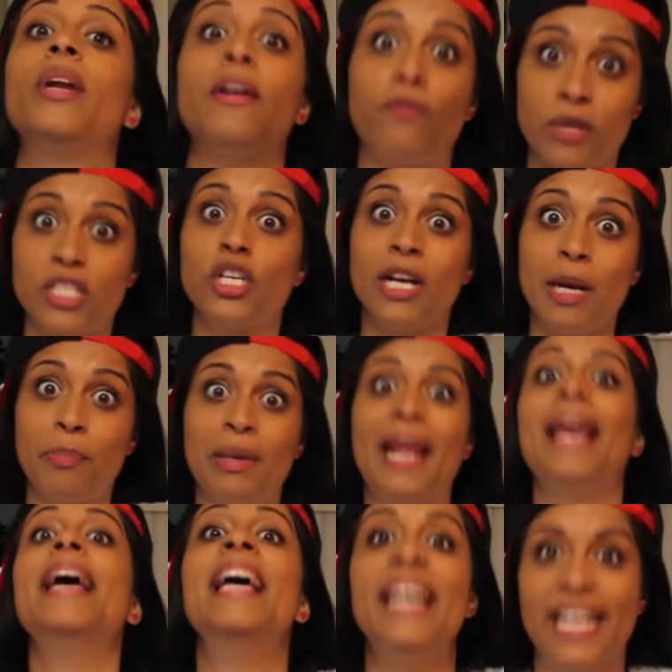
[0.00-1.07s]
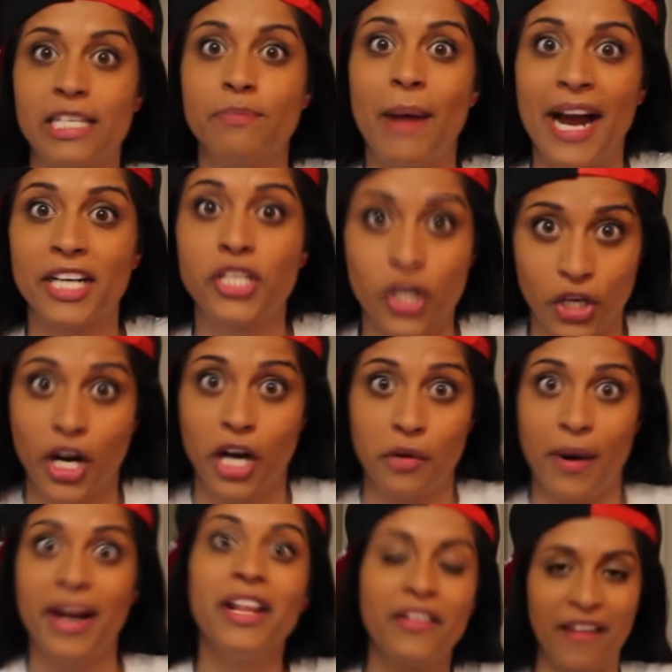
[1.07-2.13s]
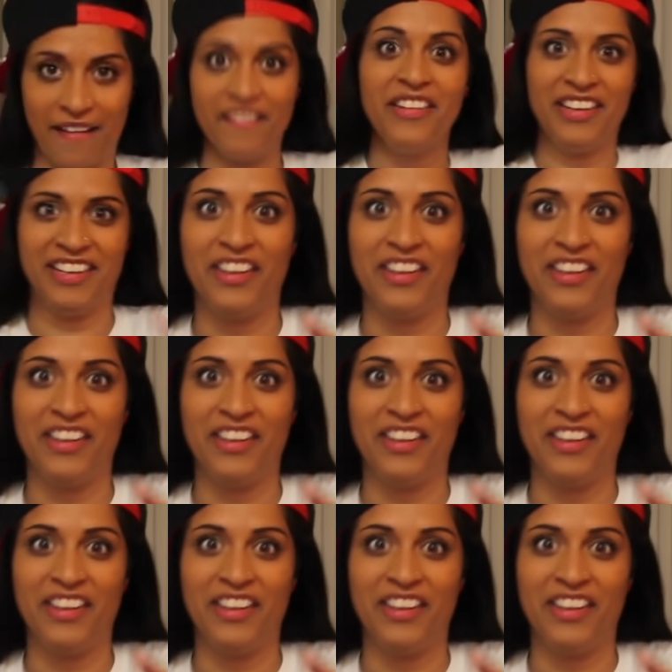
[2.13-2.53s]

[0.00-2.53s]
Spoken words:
and if we's gonna play, it's my turn. Are you ready? Okay.